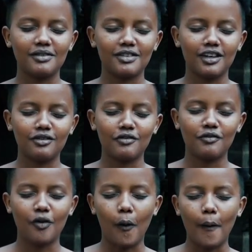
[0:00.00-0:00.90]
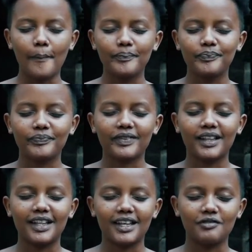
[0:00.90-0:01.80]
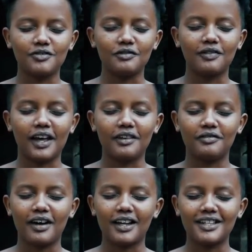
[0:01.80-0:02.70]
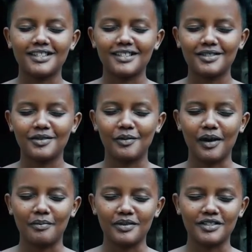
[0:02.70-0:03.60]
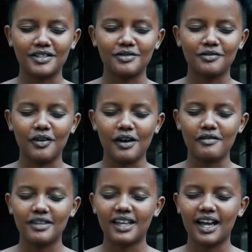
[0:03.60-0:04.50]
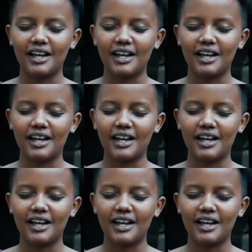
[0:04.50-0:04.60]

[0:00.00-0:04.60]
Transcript: We thank you for the gift of life and we appreciate you for everything.